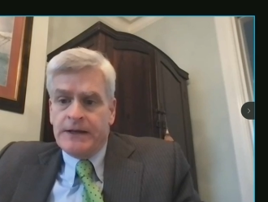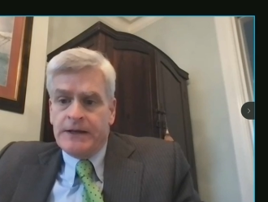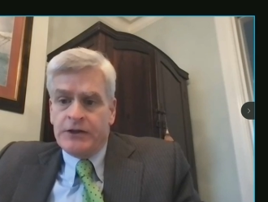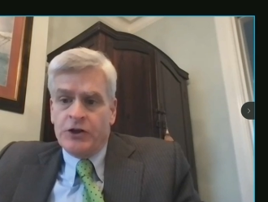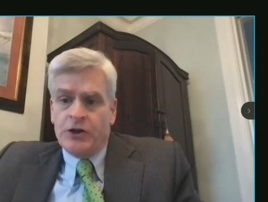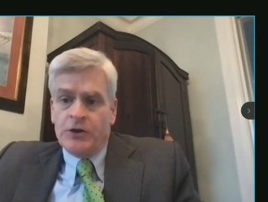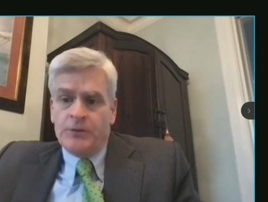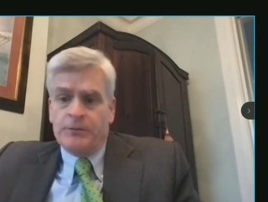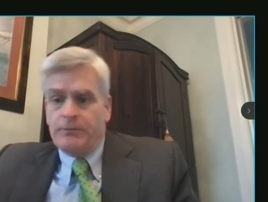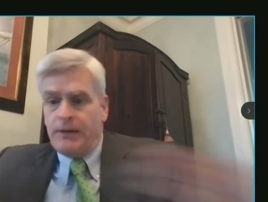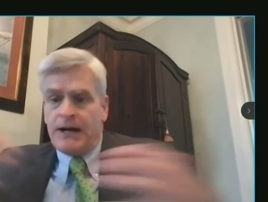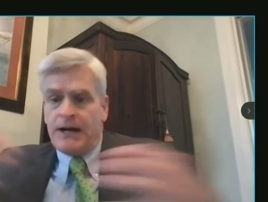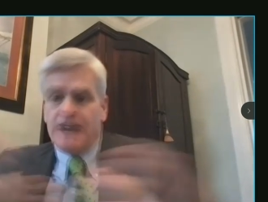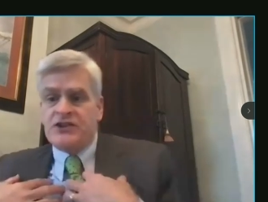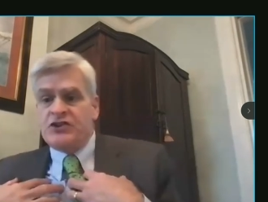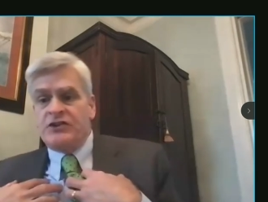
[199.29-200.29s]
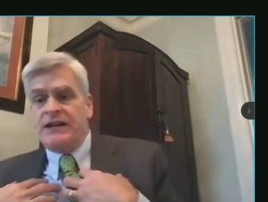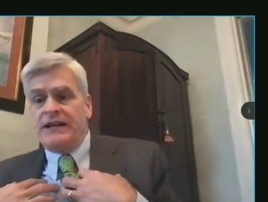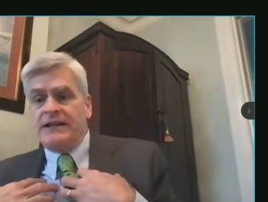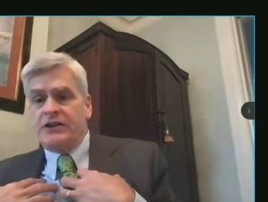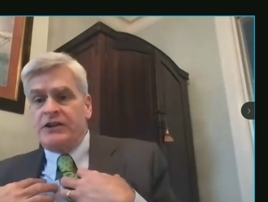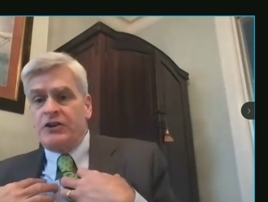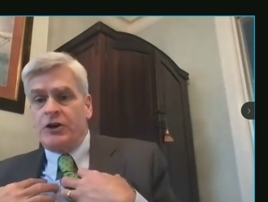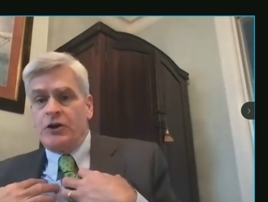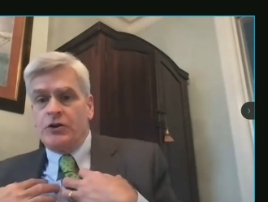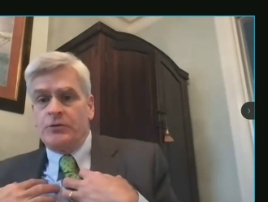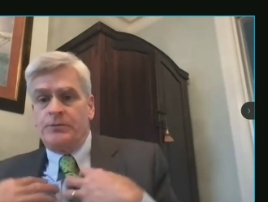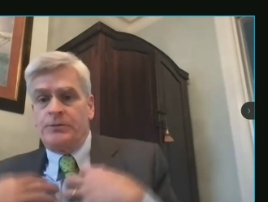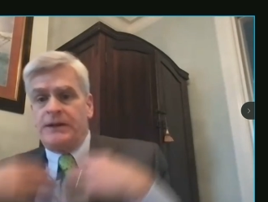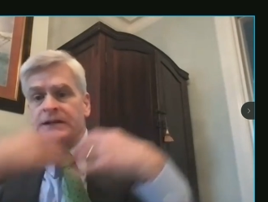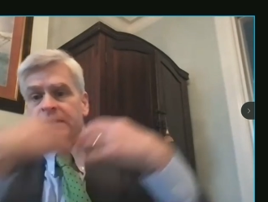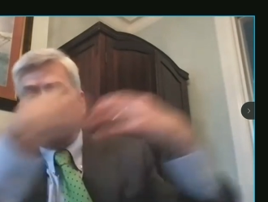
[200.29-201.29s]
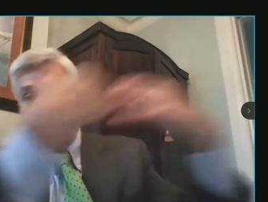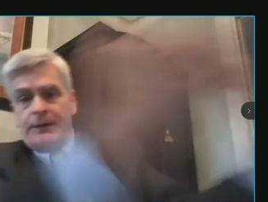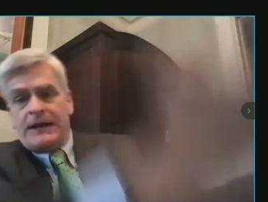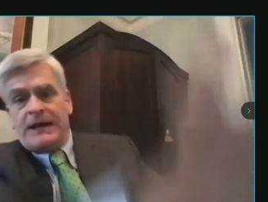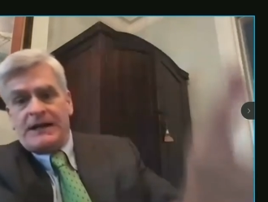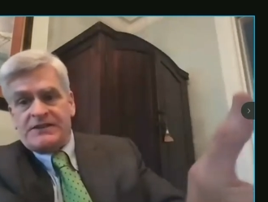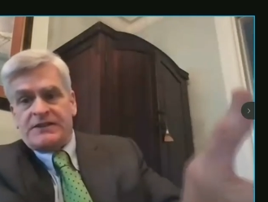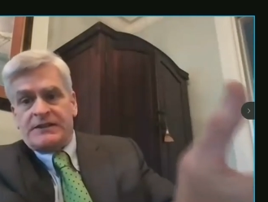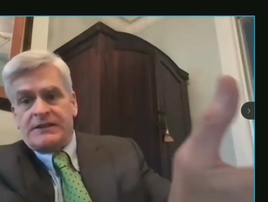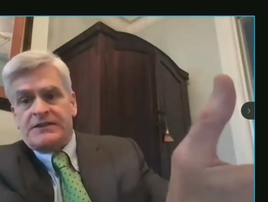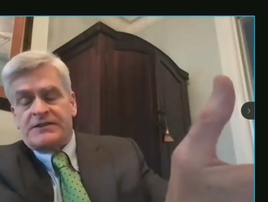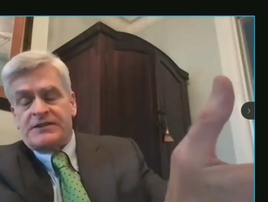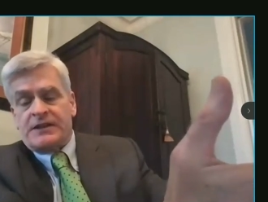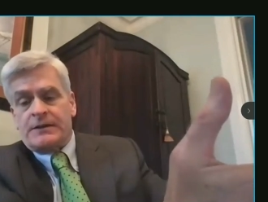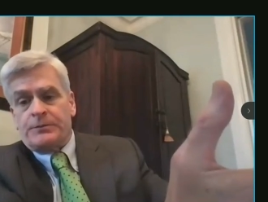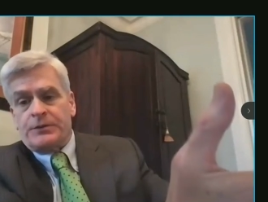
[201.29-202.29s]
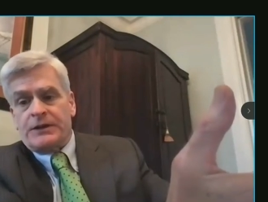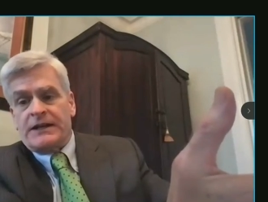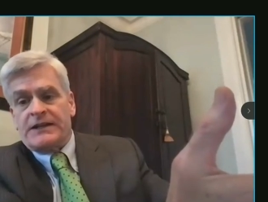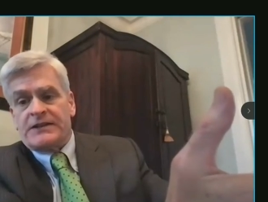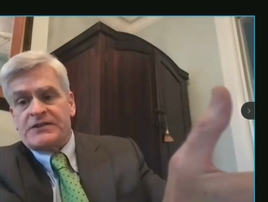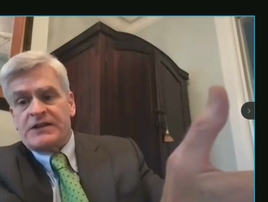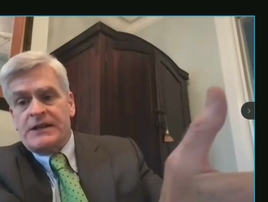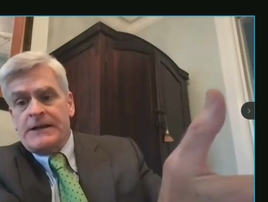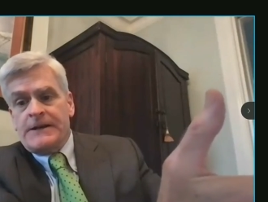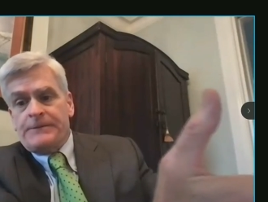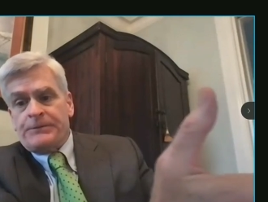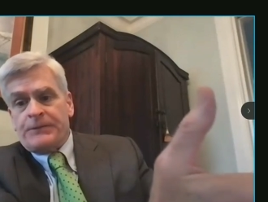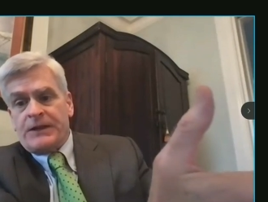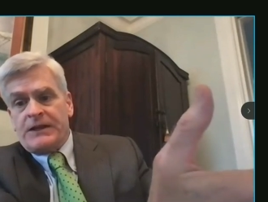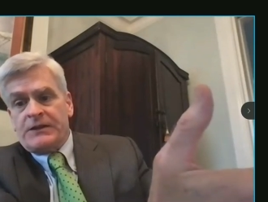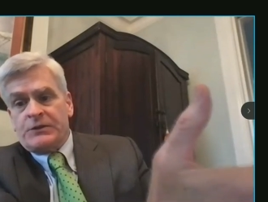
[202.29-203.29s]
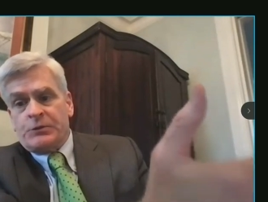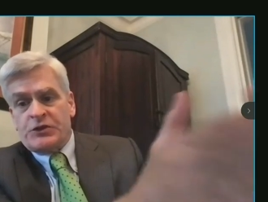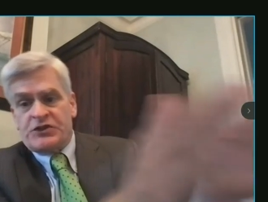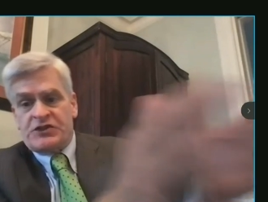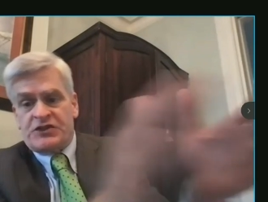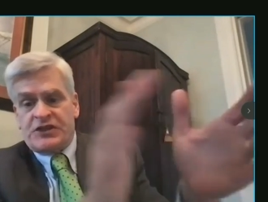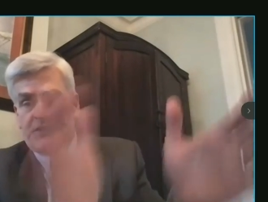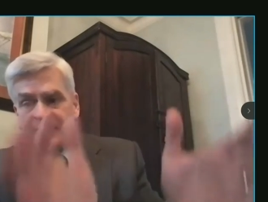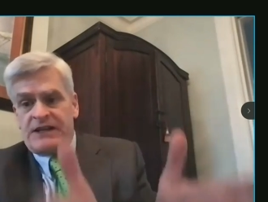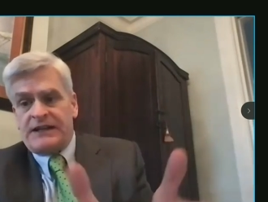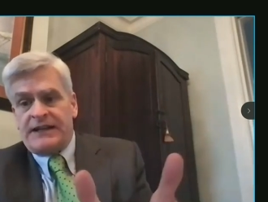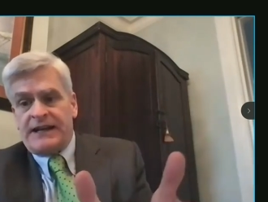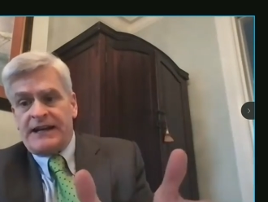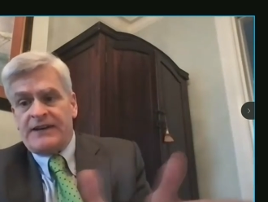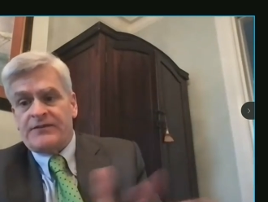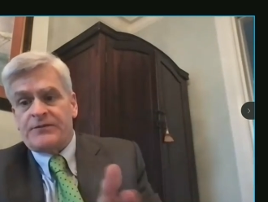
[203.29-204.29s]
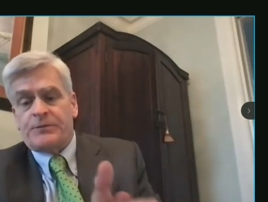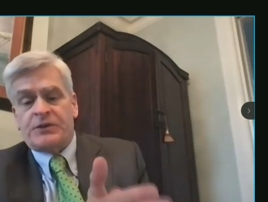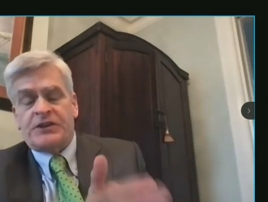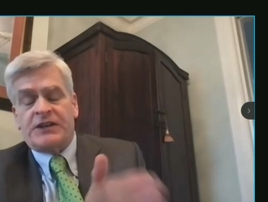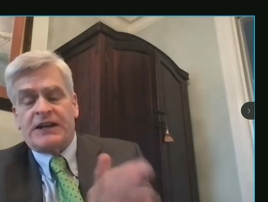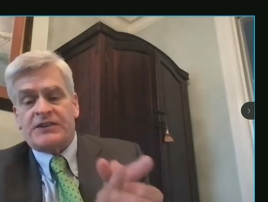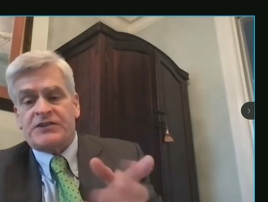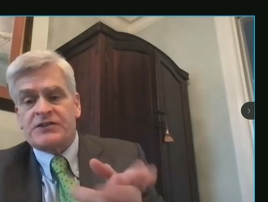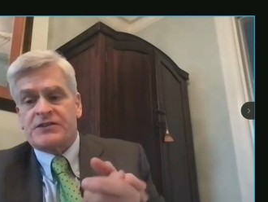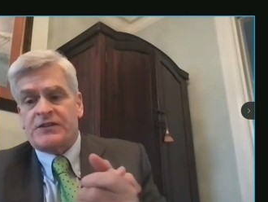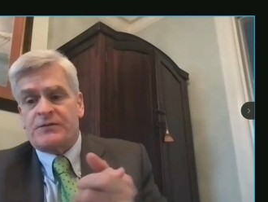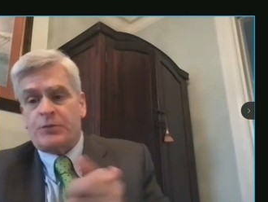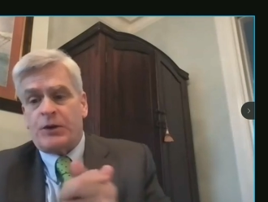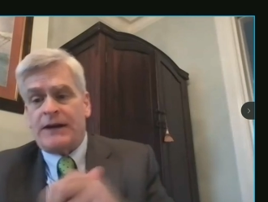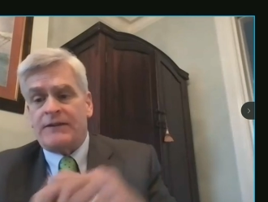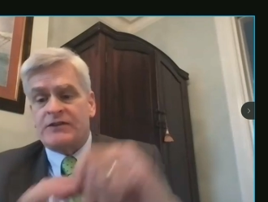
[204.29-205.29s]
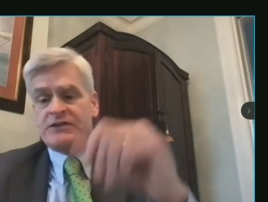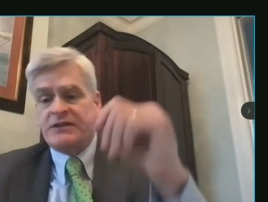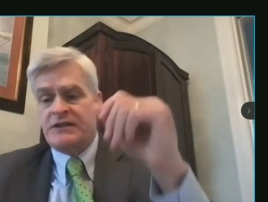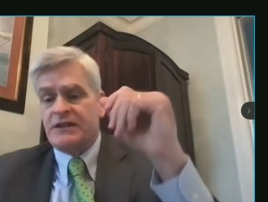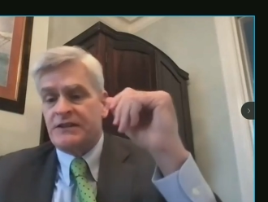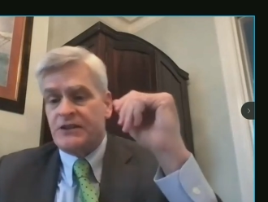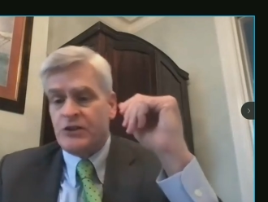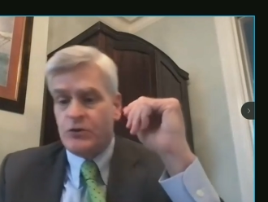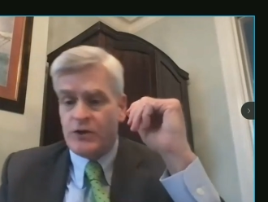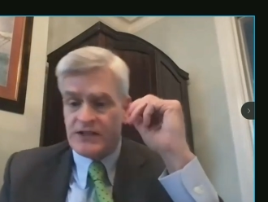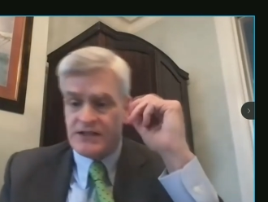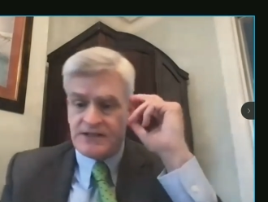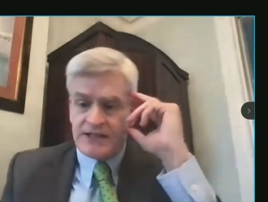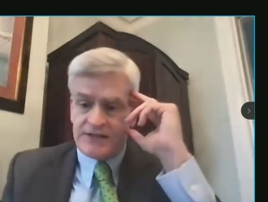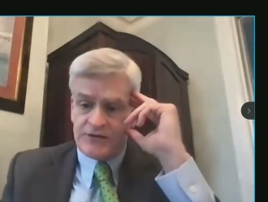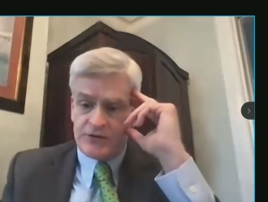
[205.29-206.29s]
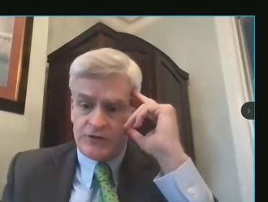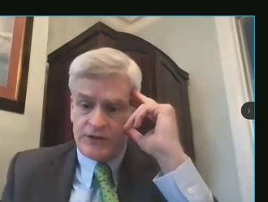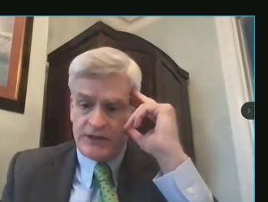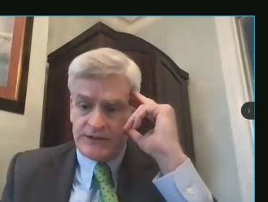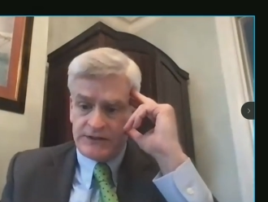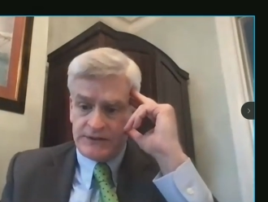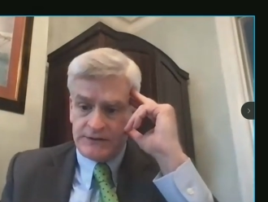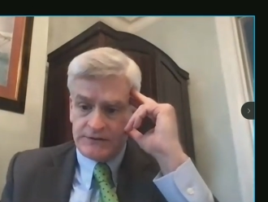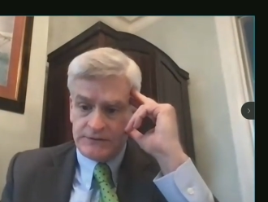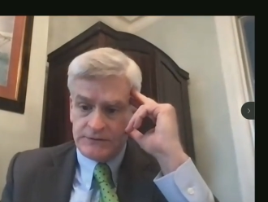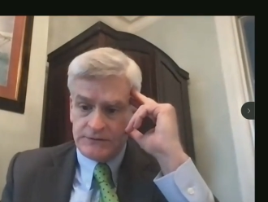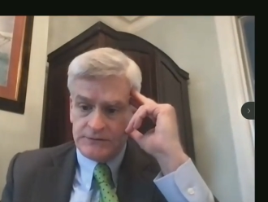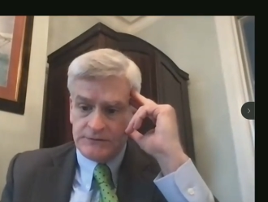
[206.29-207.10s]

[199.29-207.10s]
you know, my genetic code being deposited someplace which does not have protections of privacy that the U.S. takes for granted.